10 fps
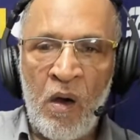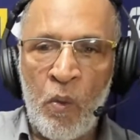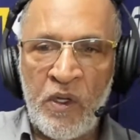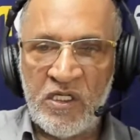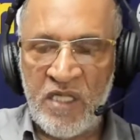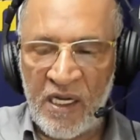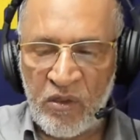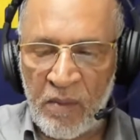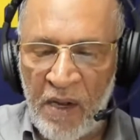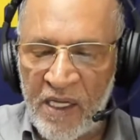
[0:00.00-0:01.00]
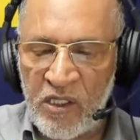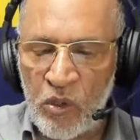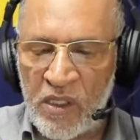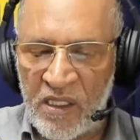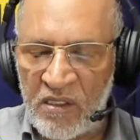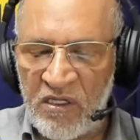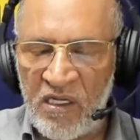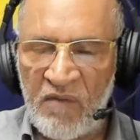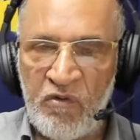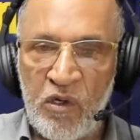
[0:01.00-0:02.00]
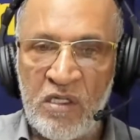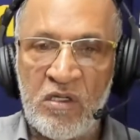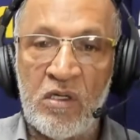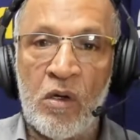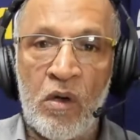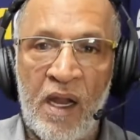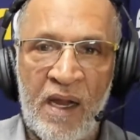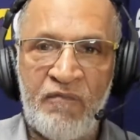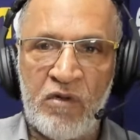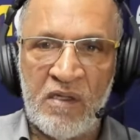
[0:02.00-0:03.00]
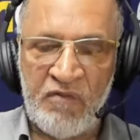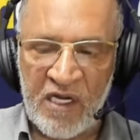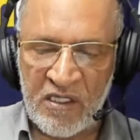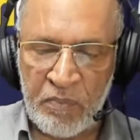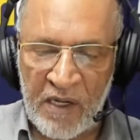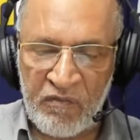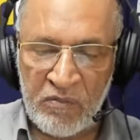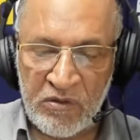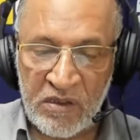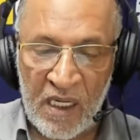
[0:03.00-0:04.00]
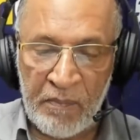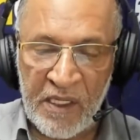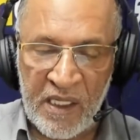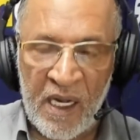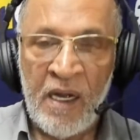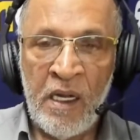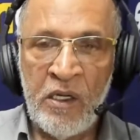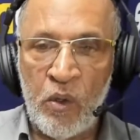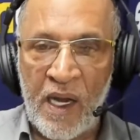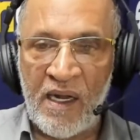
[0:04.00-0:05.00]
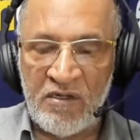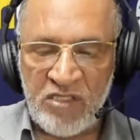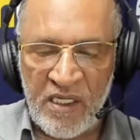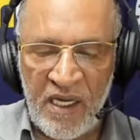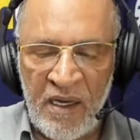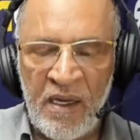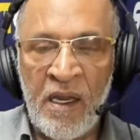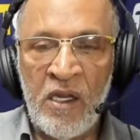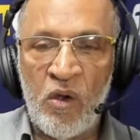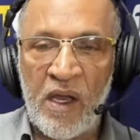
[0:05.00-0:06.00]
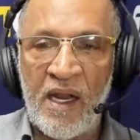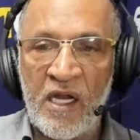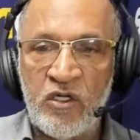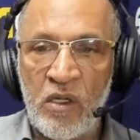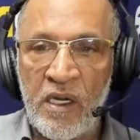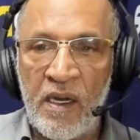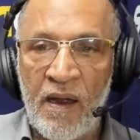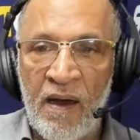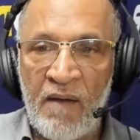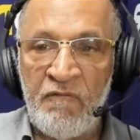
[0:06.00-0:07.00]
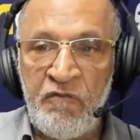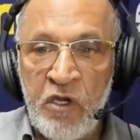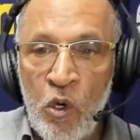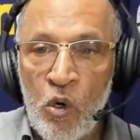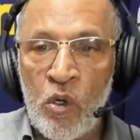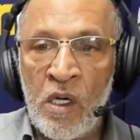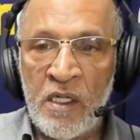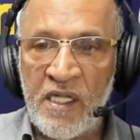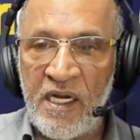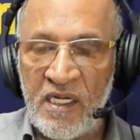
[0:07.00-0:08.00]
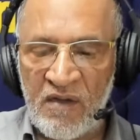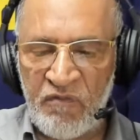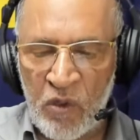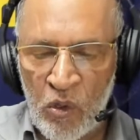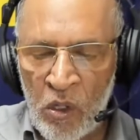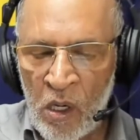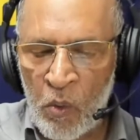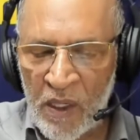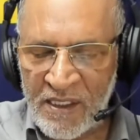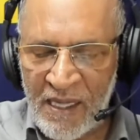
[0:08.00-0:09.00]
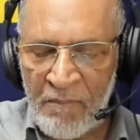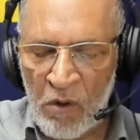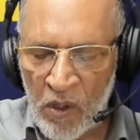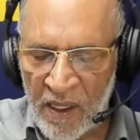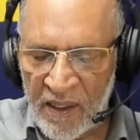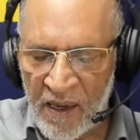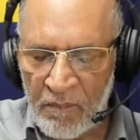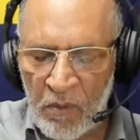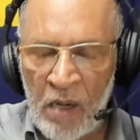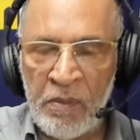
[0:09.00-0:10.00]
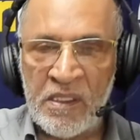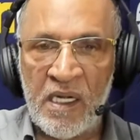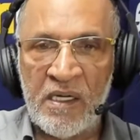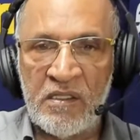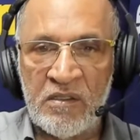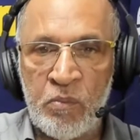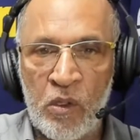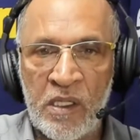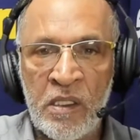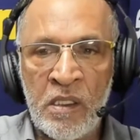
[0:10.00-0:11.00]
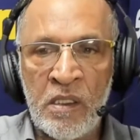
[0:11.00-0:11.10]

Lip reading: we just like to remind you that this interview is going to go live on the various platforms of Salam Media. You can listen in. You can actually view the interview with Maulana Muhammad Tariq this morning.